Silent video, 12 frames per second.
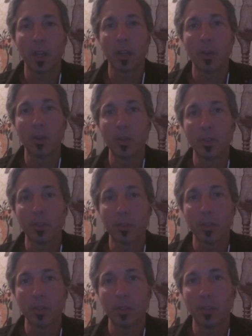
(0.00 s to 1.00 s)
goes to
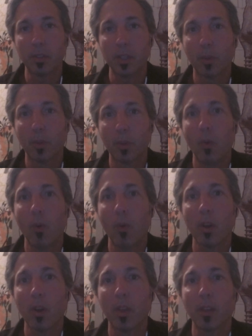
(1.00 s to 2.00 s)
such a deep
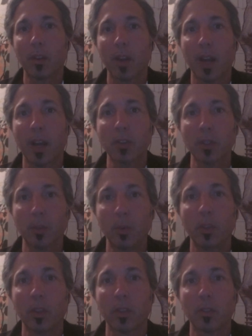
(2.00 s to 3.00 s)
core that they're actually
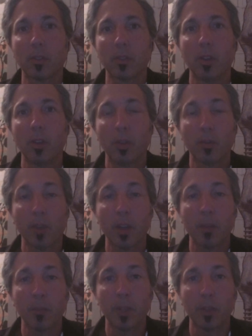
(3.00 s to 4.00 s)
willing to
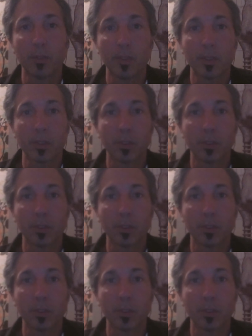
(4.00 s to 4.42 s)
threaten me with physical